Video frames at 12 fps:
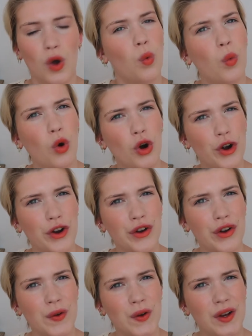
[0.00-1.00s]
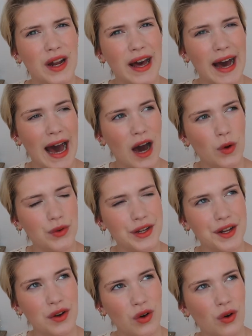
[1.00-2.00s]
worn out
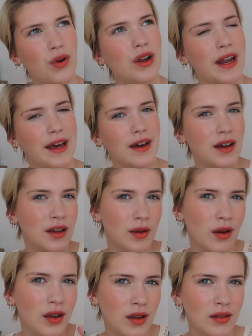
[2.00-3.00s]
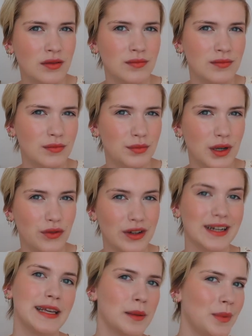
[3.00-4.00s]
and not like
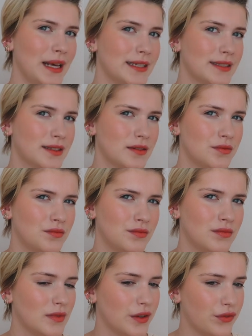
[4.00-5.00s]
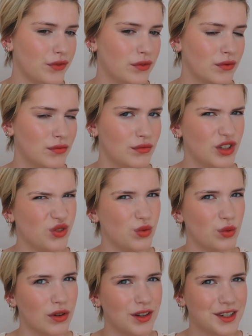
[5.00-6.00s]
perfectly in place, if
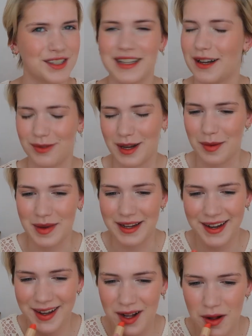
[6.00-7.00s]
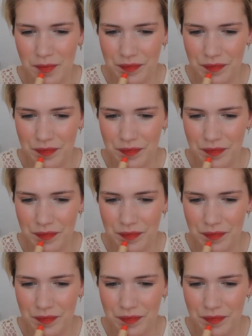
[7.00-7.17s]
you understand what I mean.